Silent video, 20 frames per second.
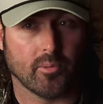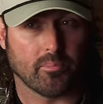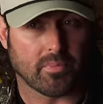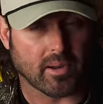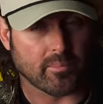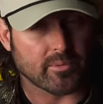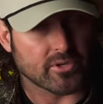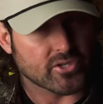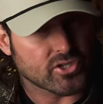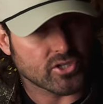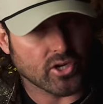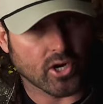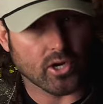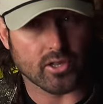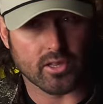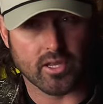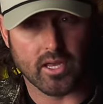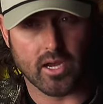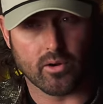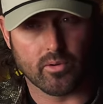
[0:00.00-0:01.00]
But I'm going to start
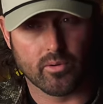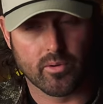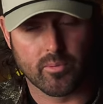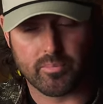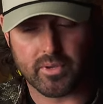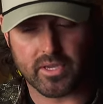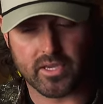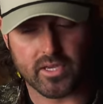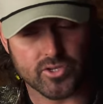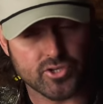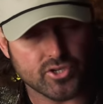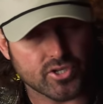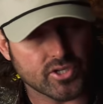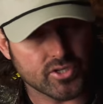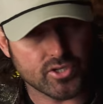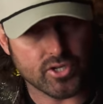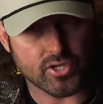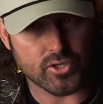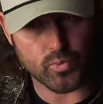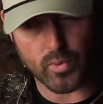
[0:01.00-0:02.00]
low because she's
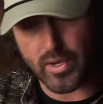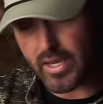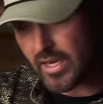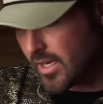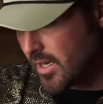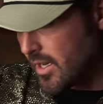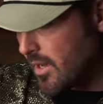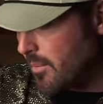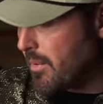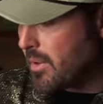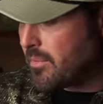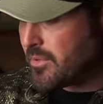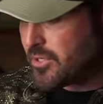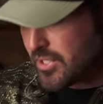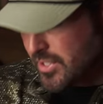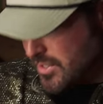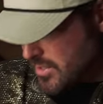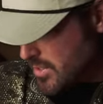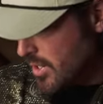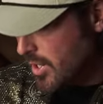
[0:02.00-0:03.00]
just waking up. Maybe
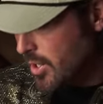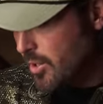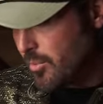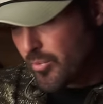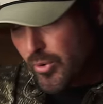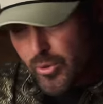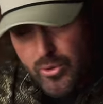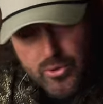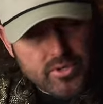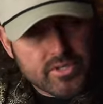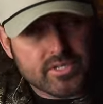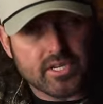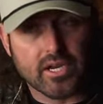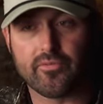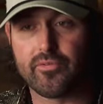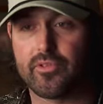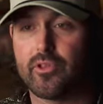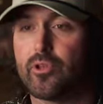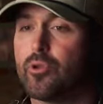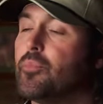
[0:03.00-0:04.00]
she's pruning
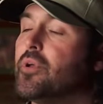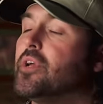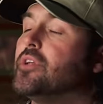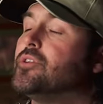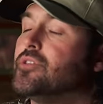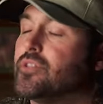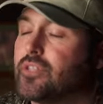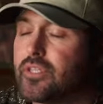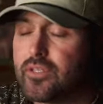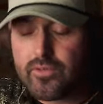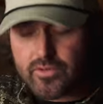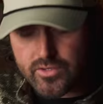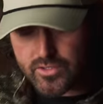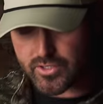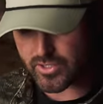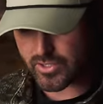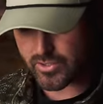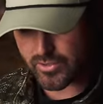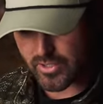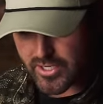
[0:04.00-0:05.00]
herself a little bit. She's
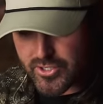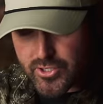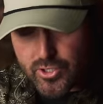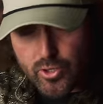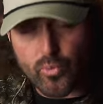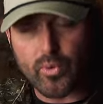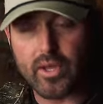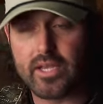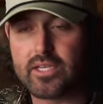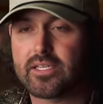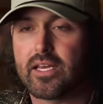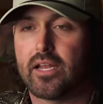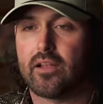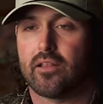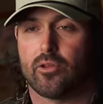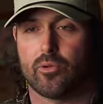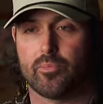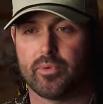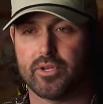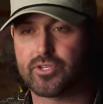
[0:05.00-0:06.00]
stretching her wings out a
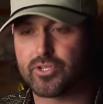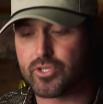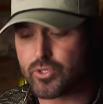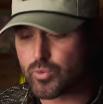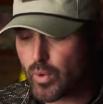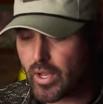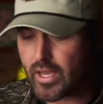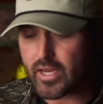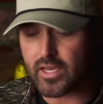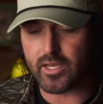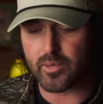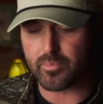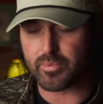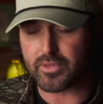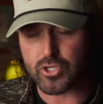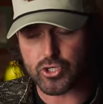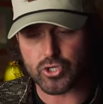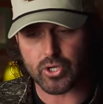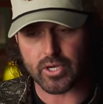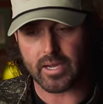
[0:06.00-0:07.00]
little bit. She's waking up in the
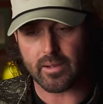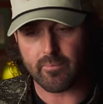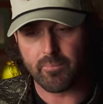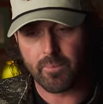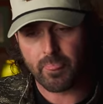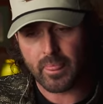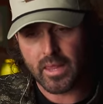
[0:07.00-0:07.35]
tree.